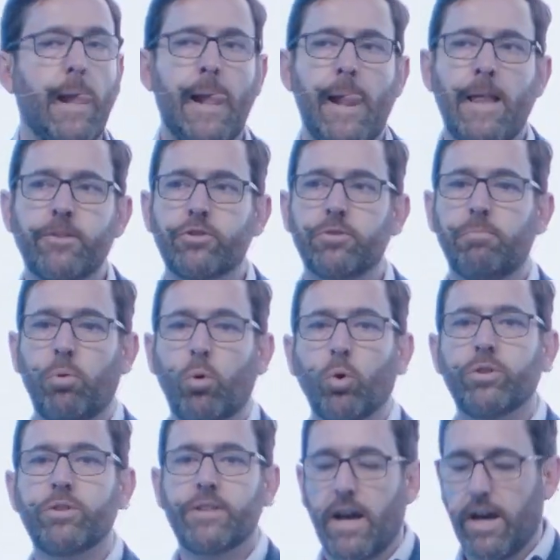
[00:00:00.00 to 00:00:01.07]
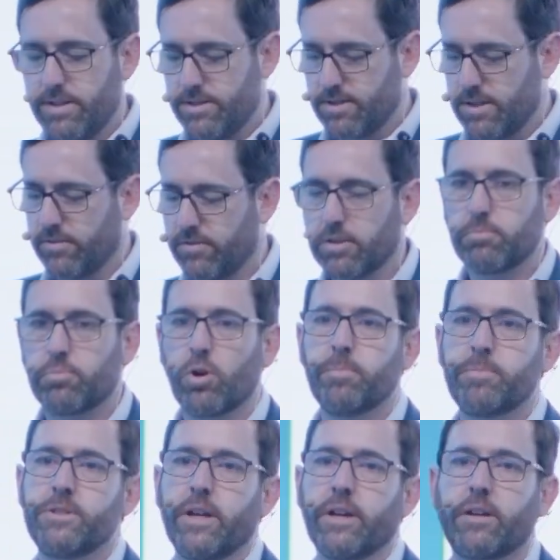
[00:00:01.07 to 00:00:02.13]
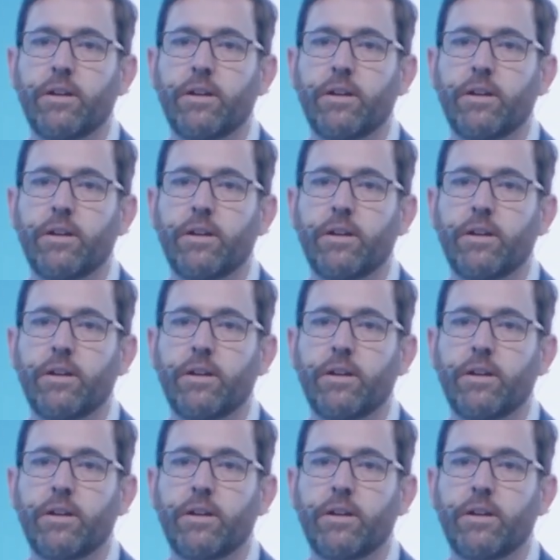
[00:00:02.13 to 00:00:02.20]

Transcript: support Saudi's giving PropTech,